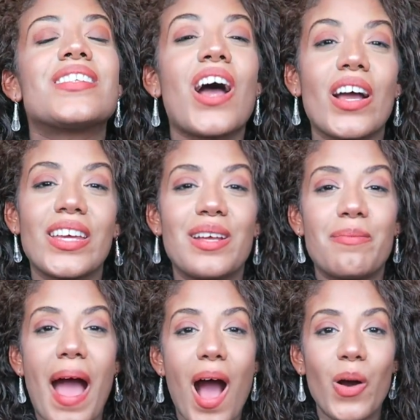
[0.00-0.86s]
talking
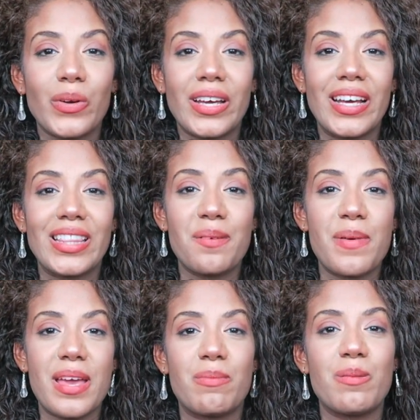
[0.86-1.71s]
about the
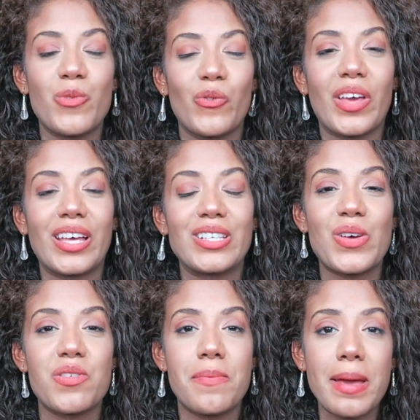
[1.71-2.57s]
baby moving.
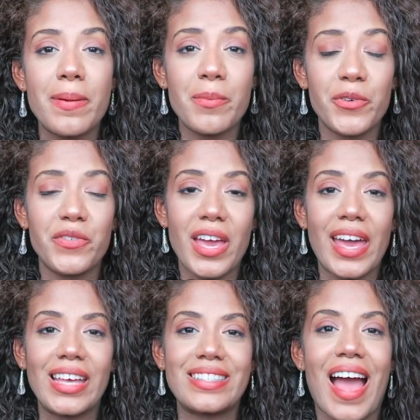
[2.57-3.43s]
So the baby
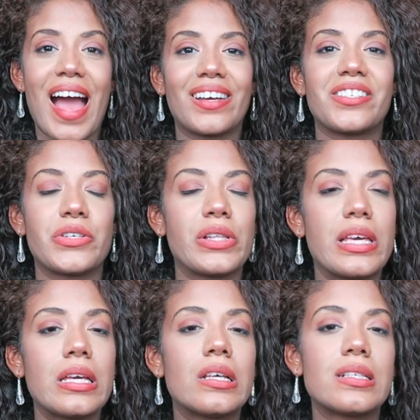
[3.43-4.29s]
moving is
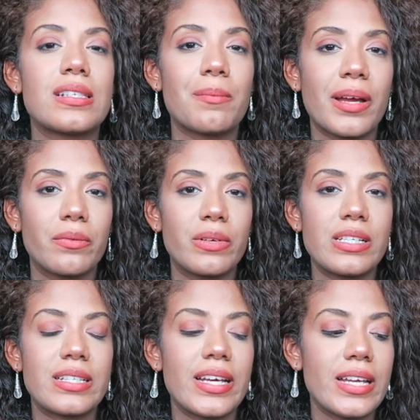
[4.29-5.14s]
actually
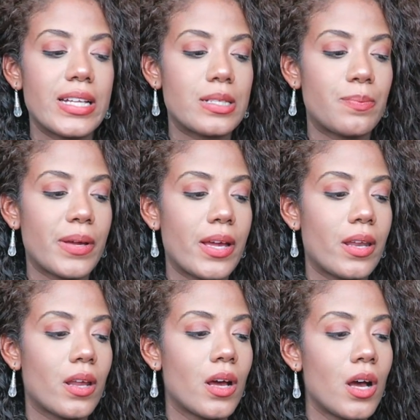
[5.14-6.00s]
semi-recent. It's
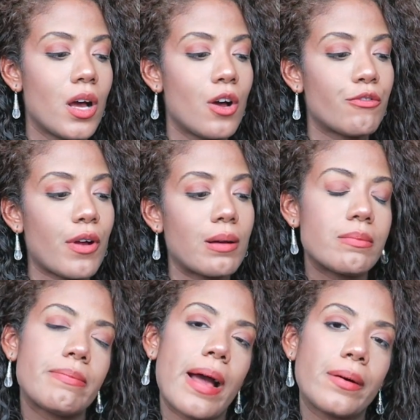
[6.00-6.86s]
been
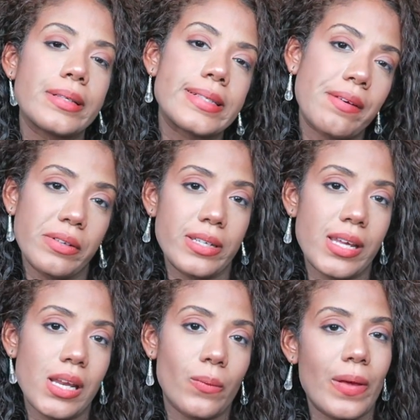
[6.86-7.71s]
from about
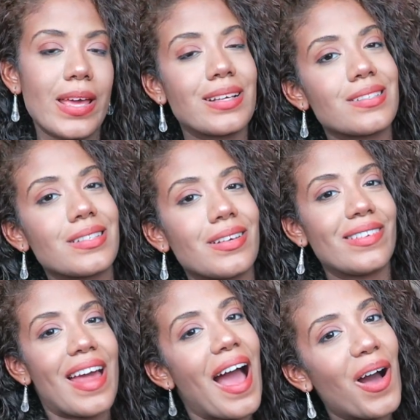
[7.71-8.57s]
17 weeks
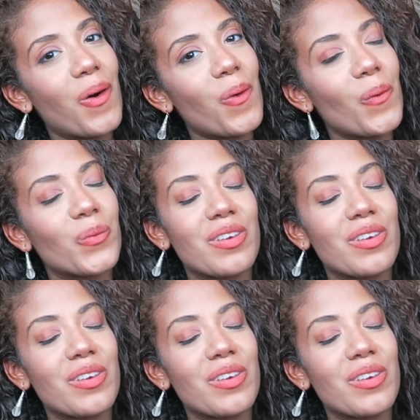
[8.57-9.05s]
now.